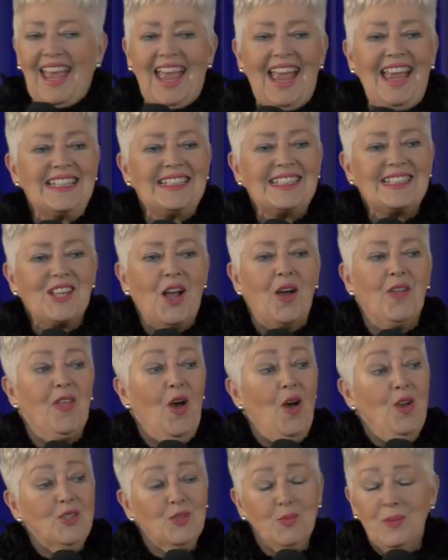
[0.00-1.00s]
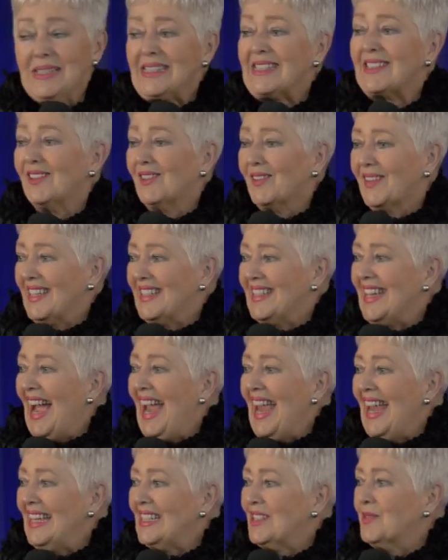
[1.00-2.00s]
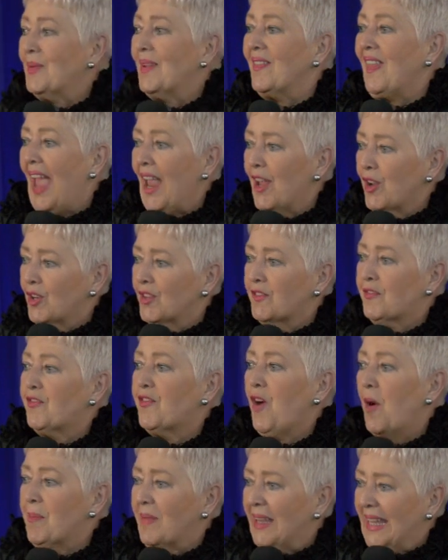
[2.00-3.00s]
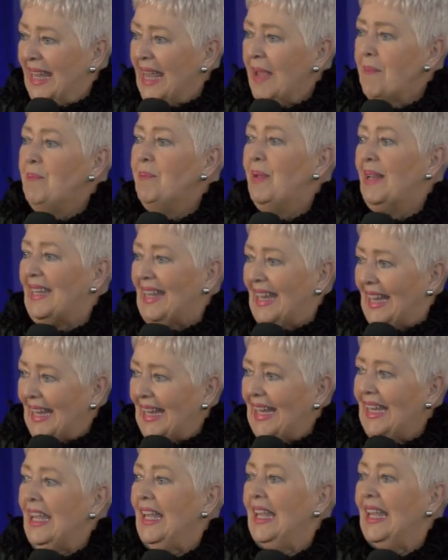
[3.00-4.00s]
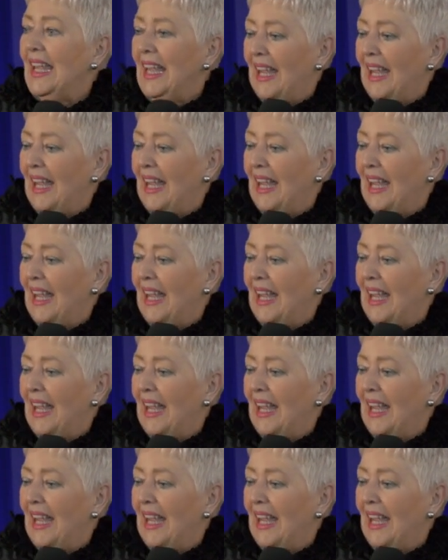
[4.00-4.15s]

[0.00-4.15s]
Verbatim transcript: And so those were still the days where they could, from Kimberley,